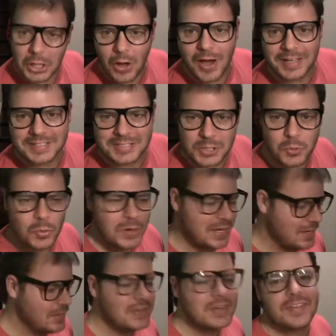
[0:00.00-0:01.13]
like to
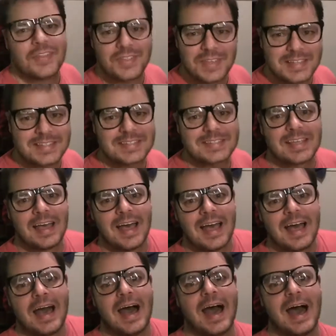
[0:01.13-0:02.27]
win this
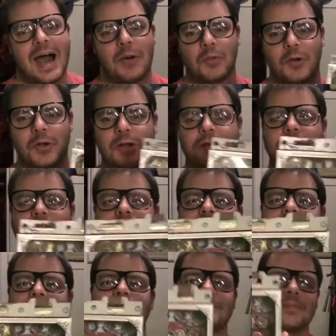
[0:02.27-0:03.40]
artwork?
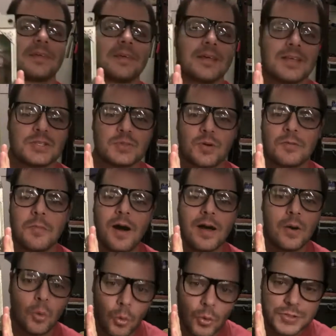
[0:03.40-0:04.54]
It's one of
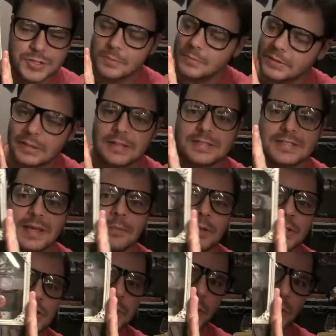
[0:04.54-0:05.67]
my awesome little assemblage